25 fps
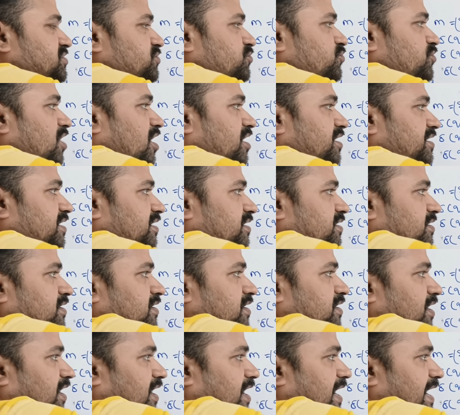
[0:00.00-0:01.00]
Q zero
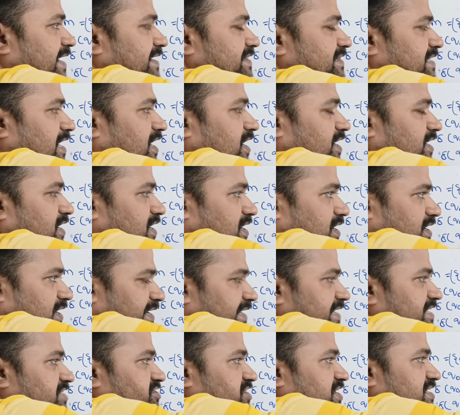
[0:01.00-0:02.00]
and the uh,
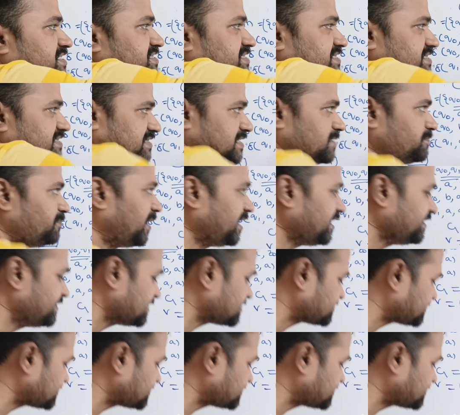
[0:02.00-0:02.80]
initial symbol in the